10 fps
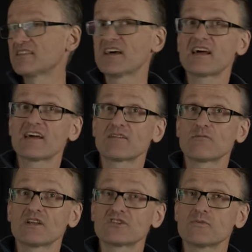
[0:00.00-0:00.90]
then I
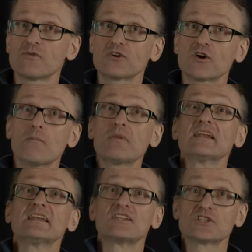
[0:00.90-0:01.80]
will at some point
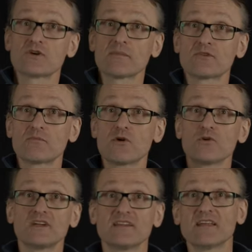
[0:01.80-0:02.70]
completely disrupt the
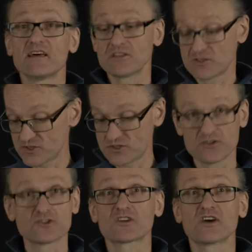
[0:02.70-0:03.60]
protein and it's
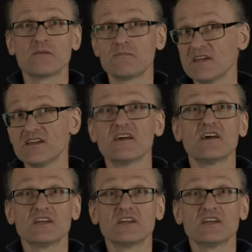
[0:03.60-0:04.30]
just going to be